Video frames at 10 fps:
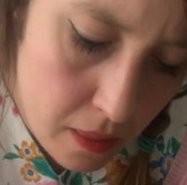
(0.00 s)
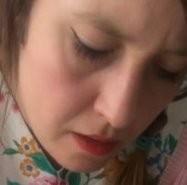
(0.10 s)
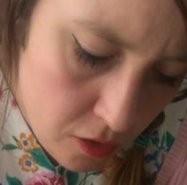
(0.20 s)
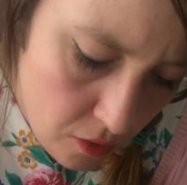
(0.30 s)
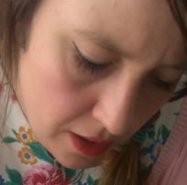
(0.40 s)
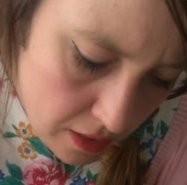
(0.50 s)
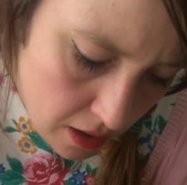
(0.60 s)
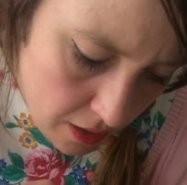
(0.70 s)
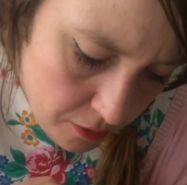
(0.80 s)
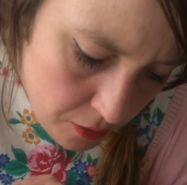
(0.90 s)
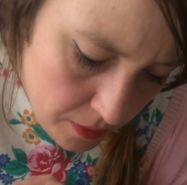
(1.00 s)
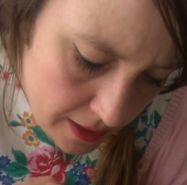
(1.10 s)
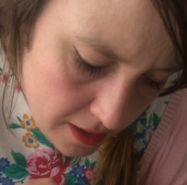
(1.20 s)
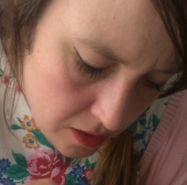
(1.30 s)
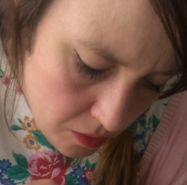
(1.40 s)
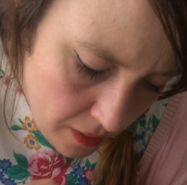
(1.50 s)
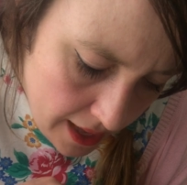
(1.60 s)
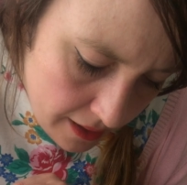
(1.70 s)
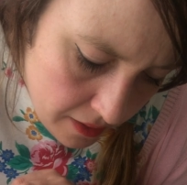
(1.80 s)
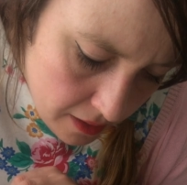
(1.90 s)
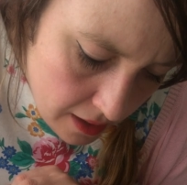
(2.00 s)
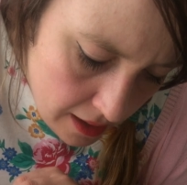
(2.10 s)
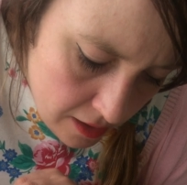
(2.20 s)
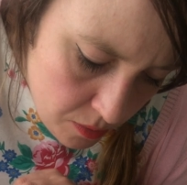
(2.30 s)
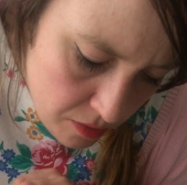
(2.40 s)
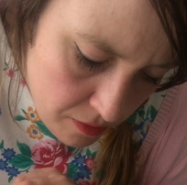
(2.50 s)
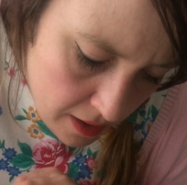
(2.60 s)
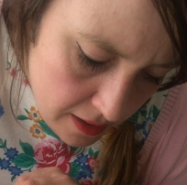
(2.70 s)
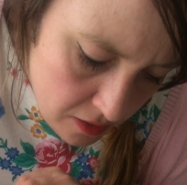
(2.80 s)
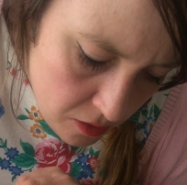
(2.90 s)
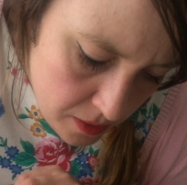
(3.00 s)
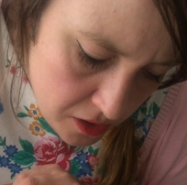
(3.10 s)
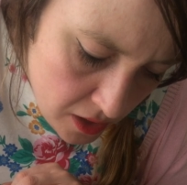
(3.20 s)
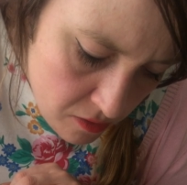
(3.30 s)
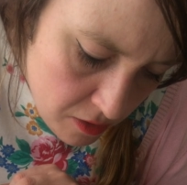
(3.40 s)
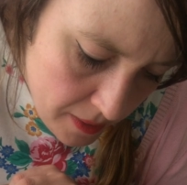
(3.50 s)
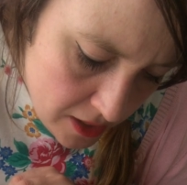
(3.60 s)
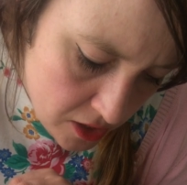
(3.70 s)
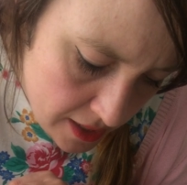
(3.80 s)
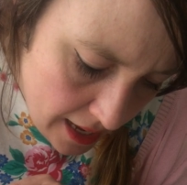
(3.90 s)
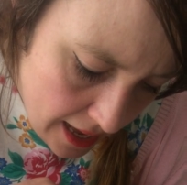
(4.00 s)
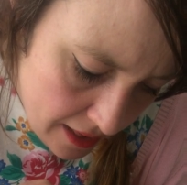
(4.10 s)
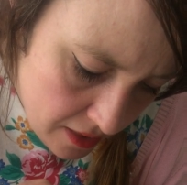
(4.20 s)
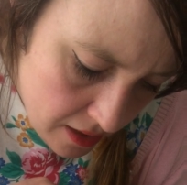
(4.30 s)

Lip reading: straight afterwards when it's still wet, because the colours will run into each other, especially as,